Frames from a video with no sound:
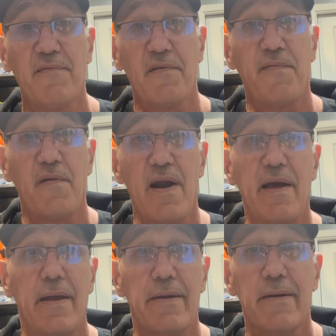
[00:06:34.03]
a
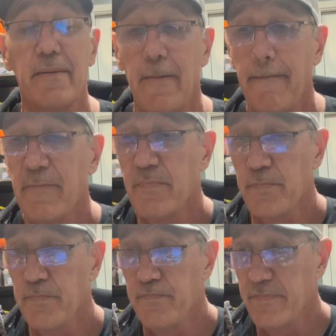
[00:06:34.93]
friend
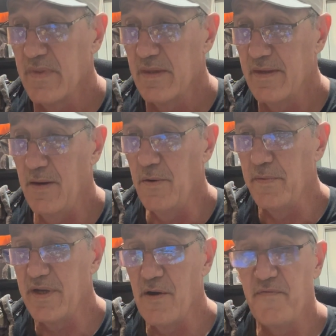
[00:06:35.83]
that when
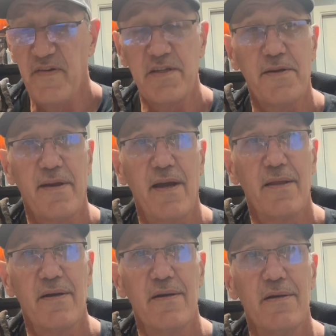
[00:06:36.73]
we go fish
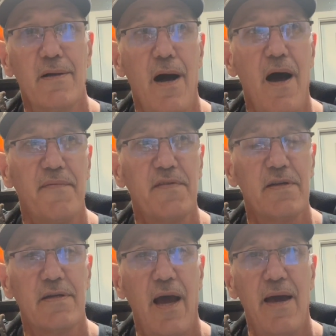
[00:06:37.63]
together, he'll
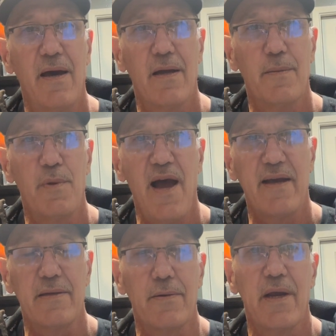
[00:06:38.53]
often tie on a
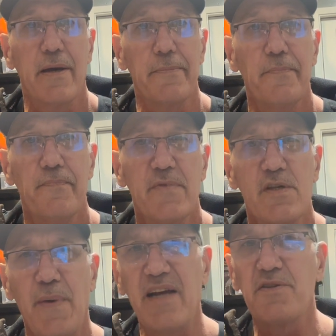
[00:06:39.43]
black and red,
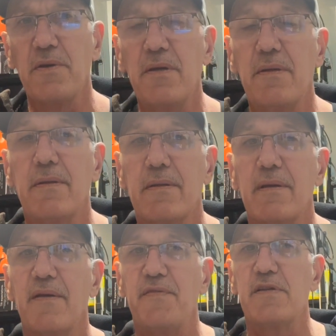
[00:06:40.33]
especially
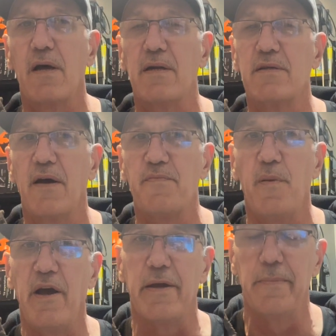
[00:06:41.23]
if he's on a tough
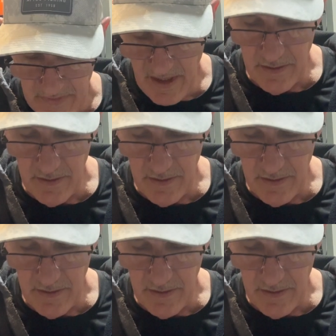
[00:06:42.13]
bite. And